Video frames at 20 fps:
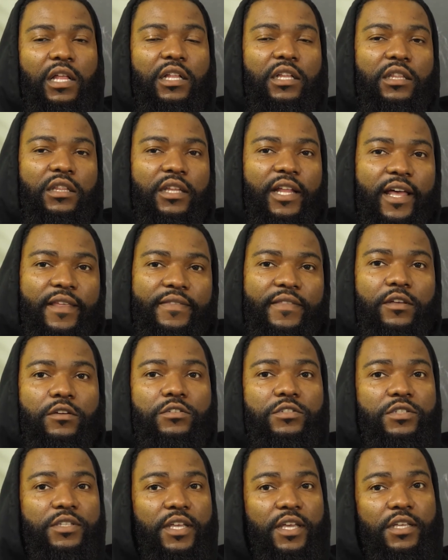Let
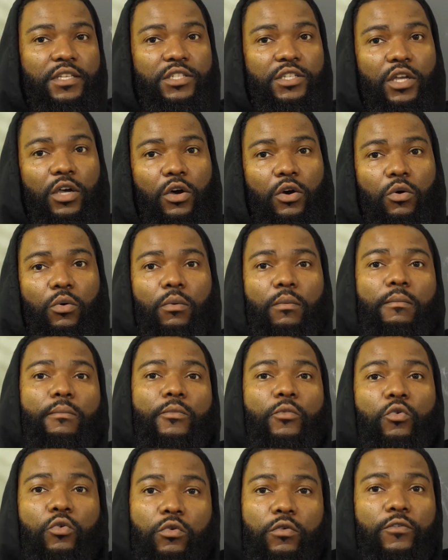those things go,
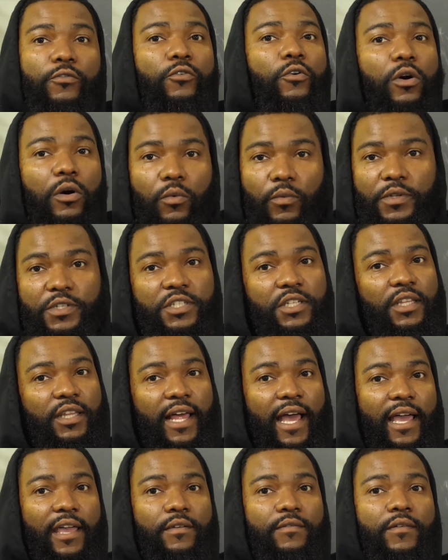move forward with your
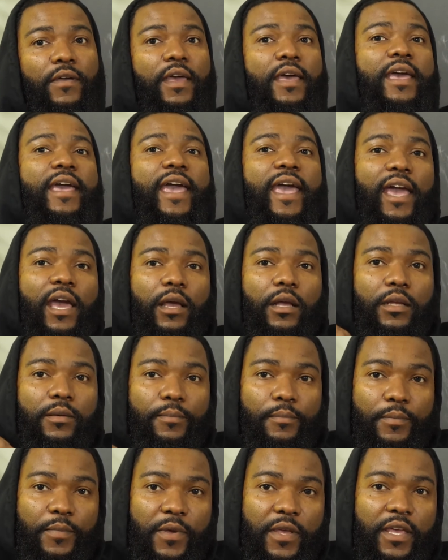life,
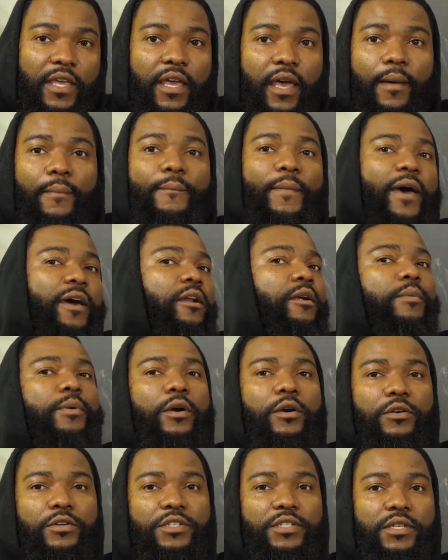and be a better
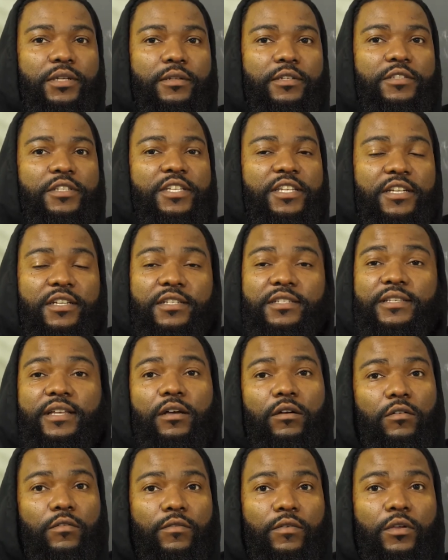person to
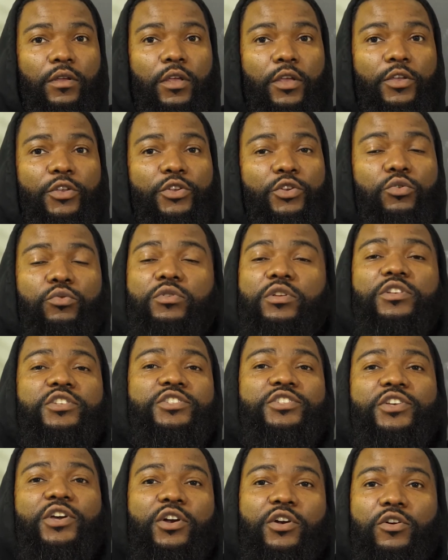yourself. You
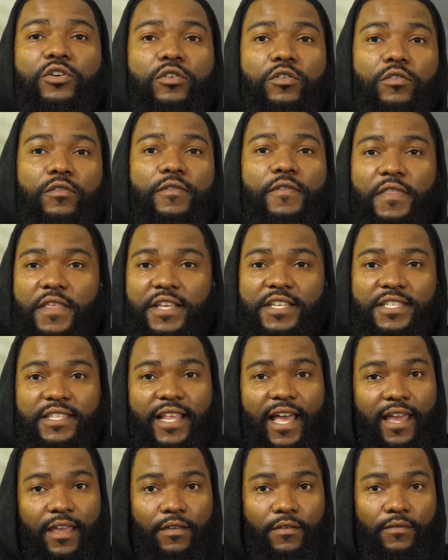deserve this
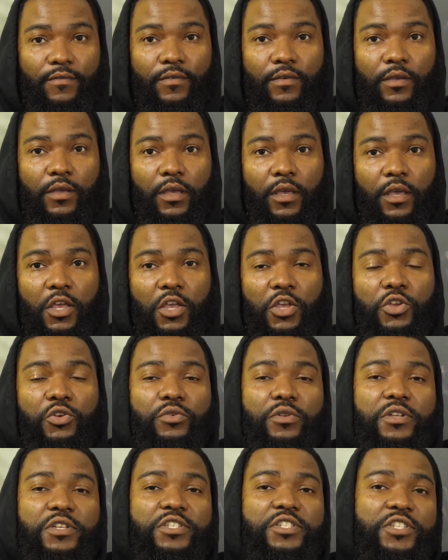life. You
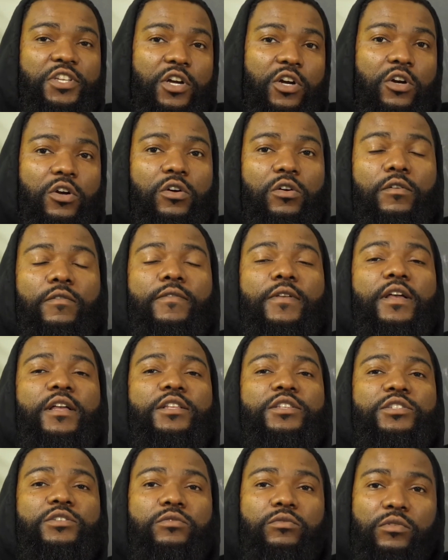deserve
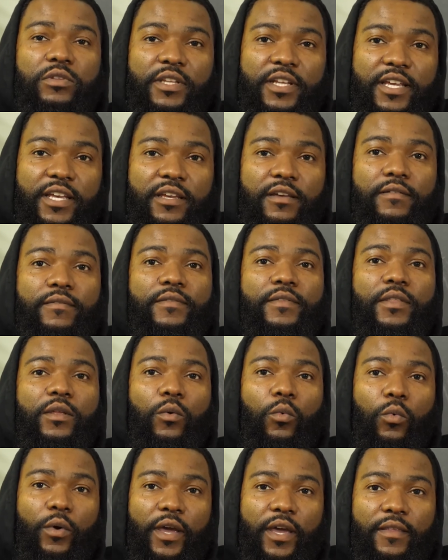to live the
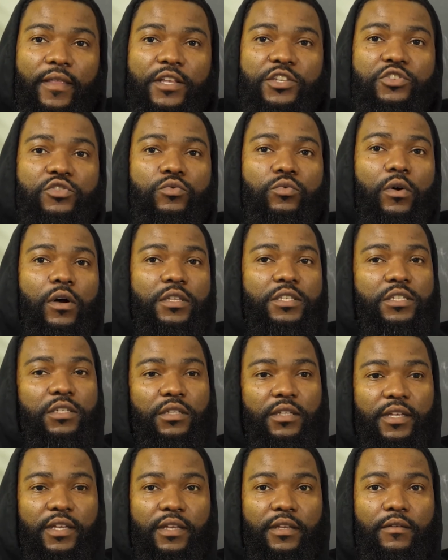way that you want to
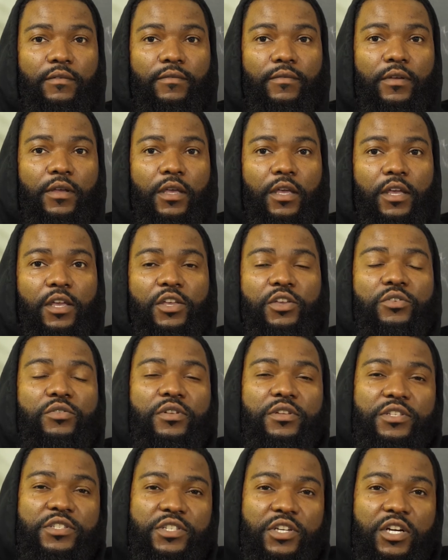live. You
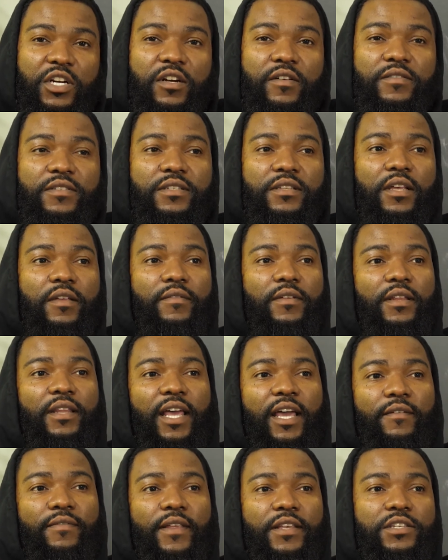deserve to live the
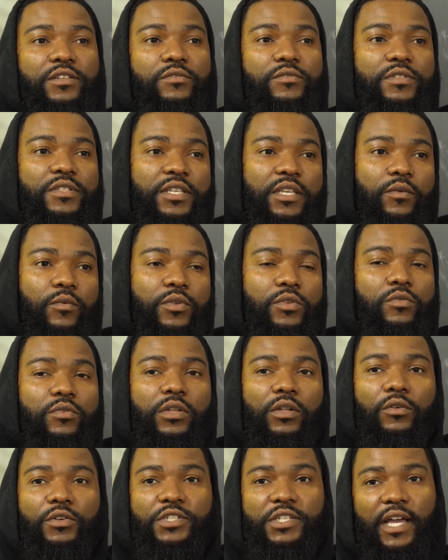life that you see when you
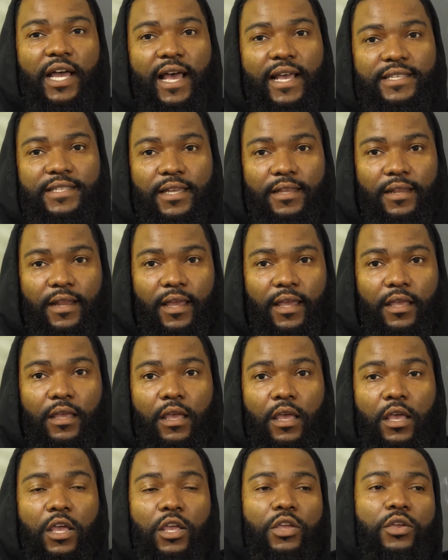close your eyes at night.
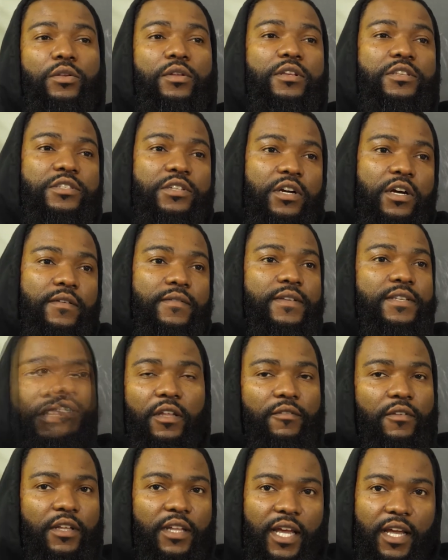You deserve to
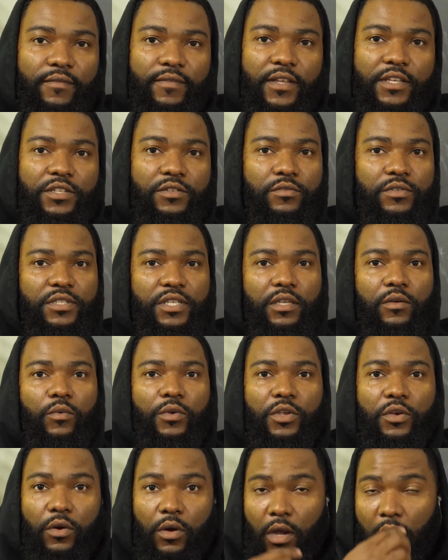live the life that you see
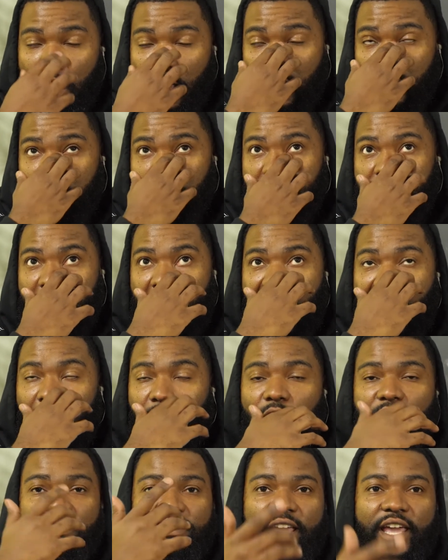when you're
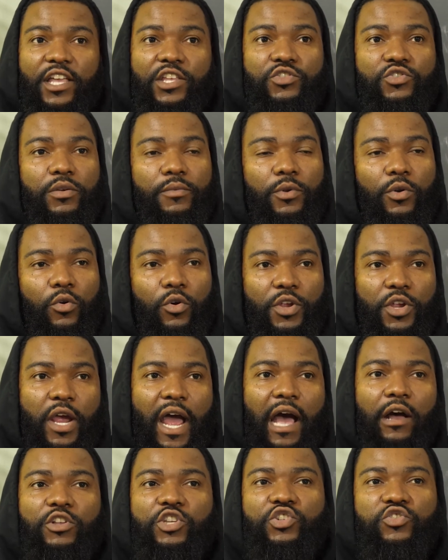out daydreaming or you're
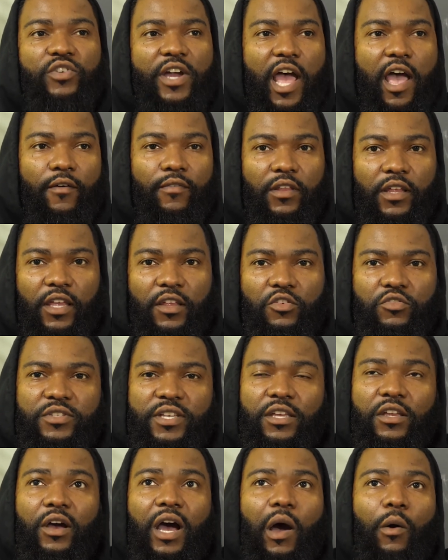out traveling and you
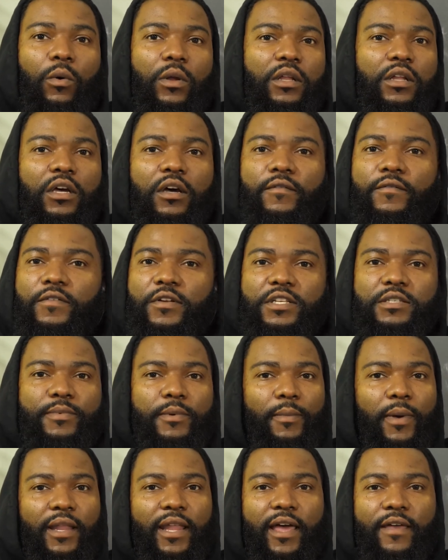say, yo, I would love for this to
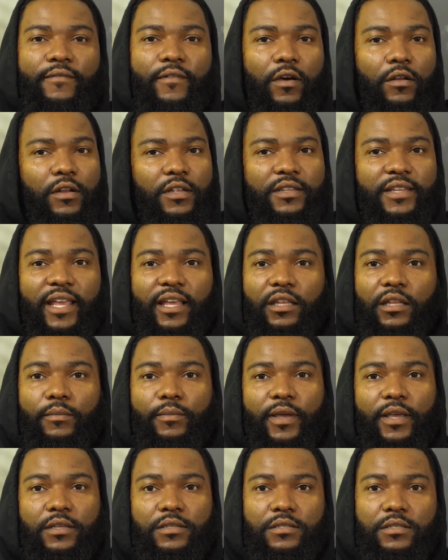be my life on a daily
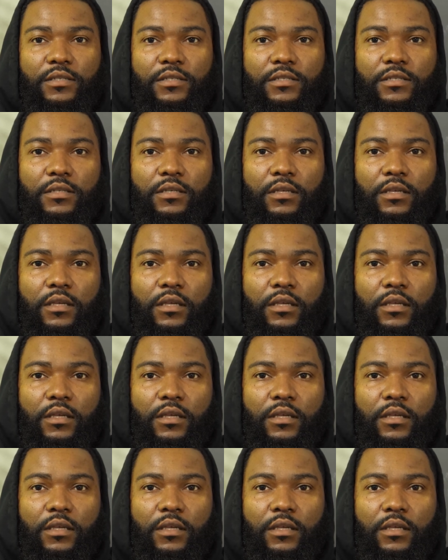basis.